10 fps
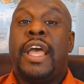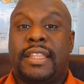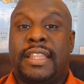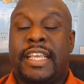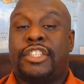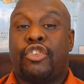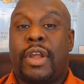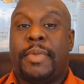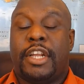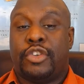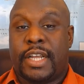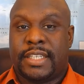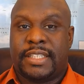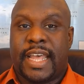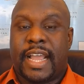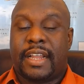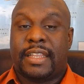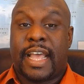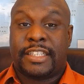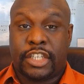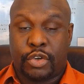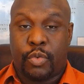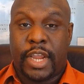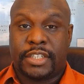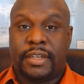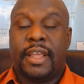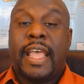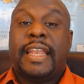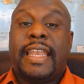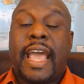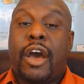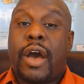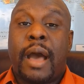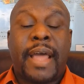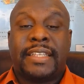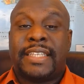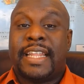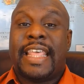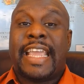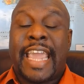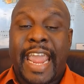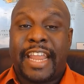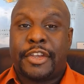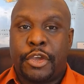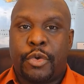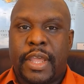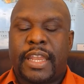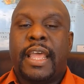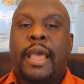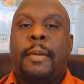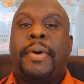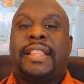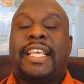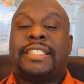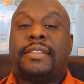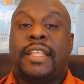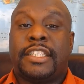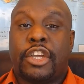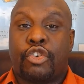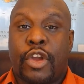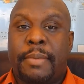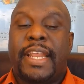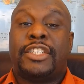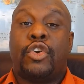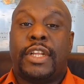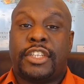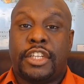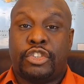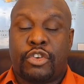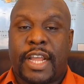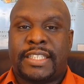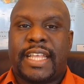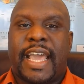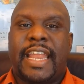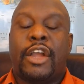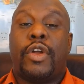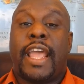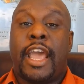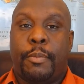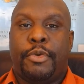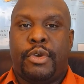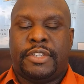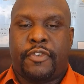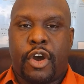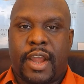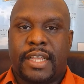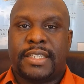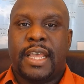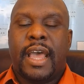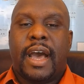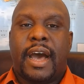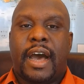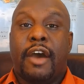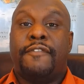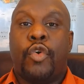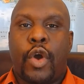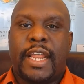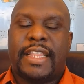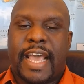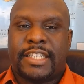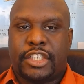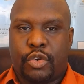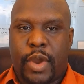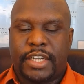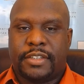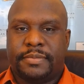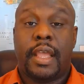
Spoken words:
This agreement addresses that situation. Now, I'm not saying that they can't do it, but this agreement is going to address that and going to help you as far as avoiding that situation.